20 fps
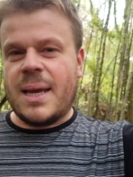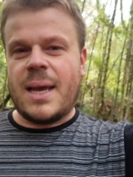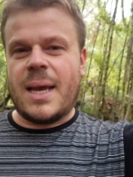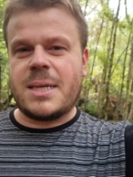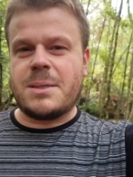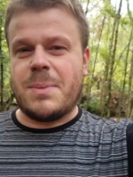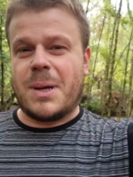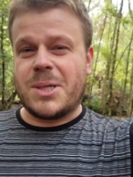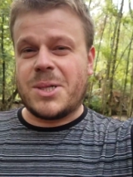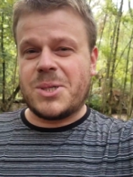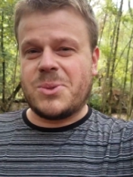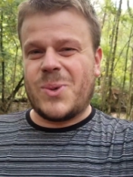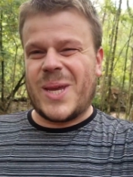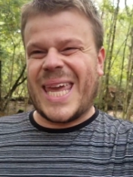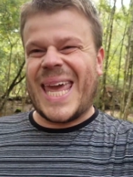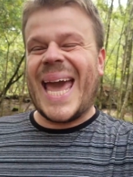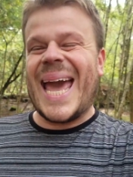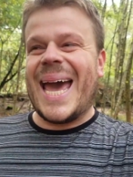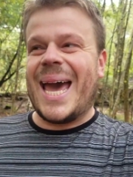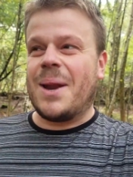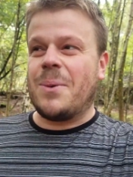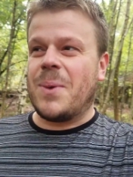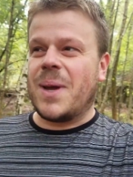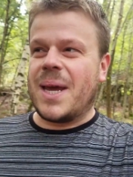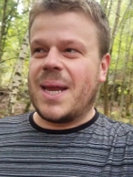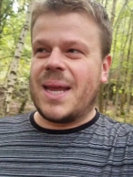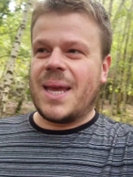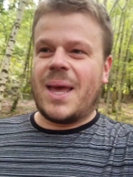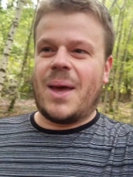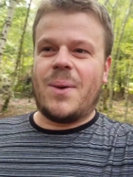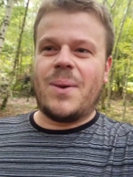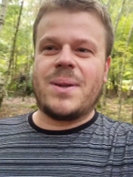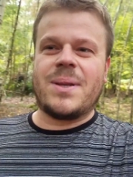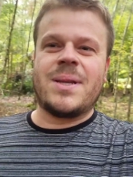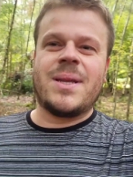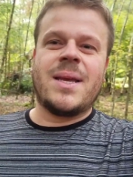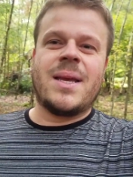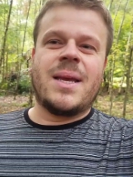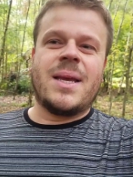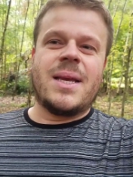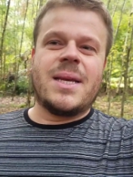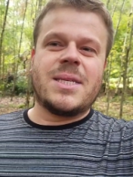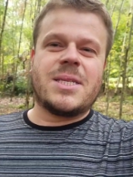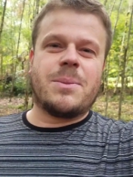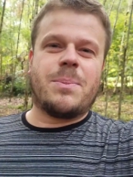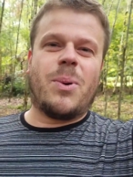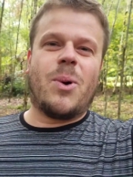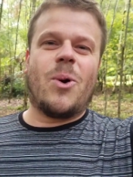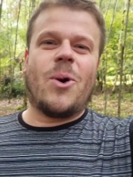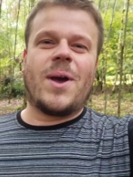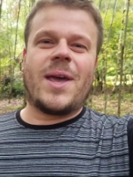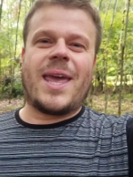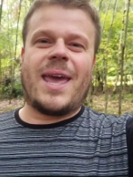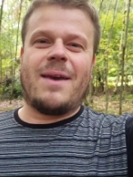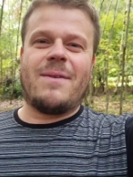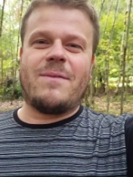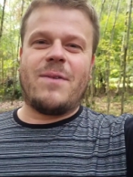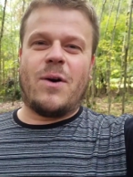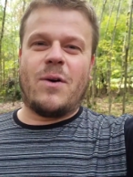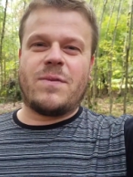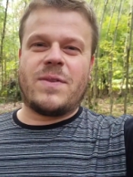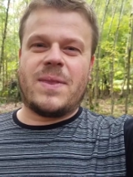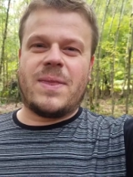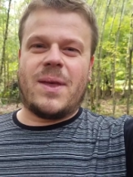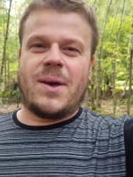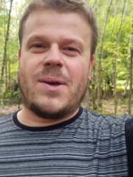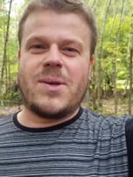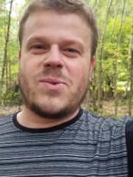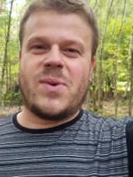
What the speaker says: As much as we can, we're going to go and support and get involved in those,